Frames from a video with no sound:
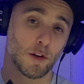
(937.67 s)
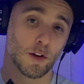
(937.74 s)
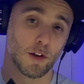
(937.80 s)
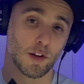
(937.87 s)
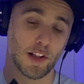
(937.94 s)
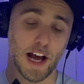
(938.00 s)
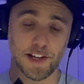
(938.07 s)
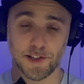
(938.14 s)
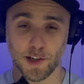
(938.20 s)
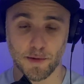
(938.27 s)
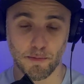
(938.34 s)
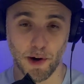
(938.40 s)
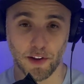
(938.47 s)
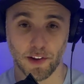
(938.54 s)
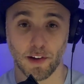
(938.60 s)
Classic
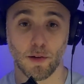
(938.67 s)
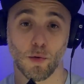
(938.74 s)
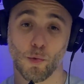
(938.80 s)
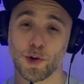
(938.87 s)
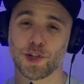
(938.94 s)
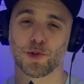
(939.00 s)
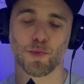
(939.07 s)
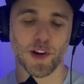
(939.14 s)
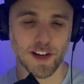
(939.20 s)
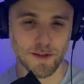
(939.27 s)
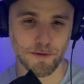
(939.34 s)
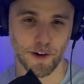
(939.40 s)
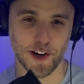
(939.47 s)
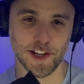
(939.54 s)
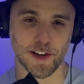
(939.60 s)
umbrella, which is
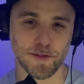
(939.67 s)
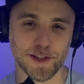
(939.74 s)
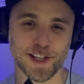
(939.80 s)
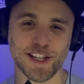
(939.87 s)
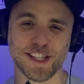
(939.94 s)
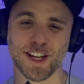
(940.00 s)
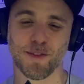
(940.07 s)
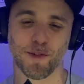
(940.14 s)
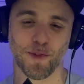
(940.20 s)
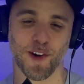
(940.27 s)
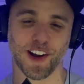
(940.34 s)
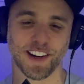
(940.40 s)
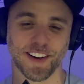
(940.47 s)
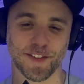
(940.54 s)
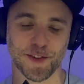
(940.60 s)
wicked funny. You ever see someone
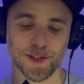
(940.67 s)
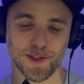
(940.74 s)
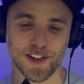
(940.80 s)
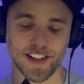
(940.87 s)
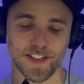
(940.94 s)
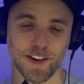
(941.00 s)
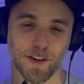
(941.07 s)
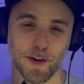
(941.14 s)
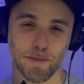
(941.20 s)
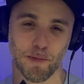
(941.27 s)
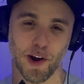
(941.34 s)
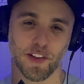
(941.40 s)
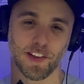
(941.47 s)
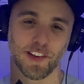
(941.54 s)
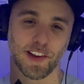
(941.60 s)
walking down the street and their
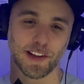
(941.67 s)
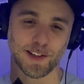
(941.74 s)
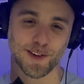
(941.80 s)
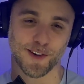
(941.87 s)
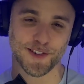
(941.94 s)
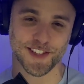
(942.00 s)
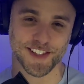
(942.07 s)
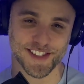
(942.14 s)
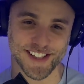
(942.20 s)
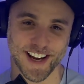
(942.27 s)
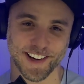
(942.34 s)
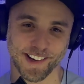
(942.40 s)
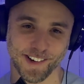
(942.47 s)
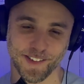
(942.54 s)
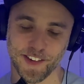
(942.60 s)
umbrella like turns
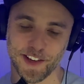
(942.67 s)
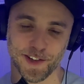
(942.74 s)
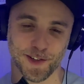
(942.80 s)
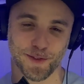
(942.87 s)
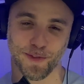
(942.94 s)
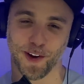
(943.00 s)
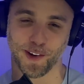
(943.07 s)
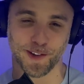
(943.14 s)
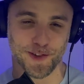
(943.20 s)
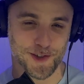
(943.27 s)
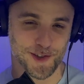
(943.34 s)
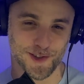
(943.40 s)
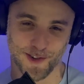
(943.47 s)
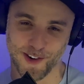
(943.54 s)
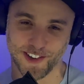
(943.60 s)
inside out and they're just fucking
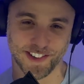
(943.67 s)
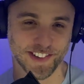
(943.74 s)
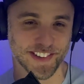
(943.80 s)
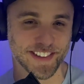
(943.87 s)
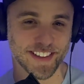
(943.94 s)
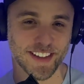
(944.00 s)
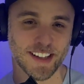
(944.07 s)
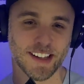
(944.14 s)
struggling?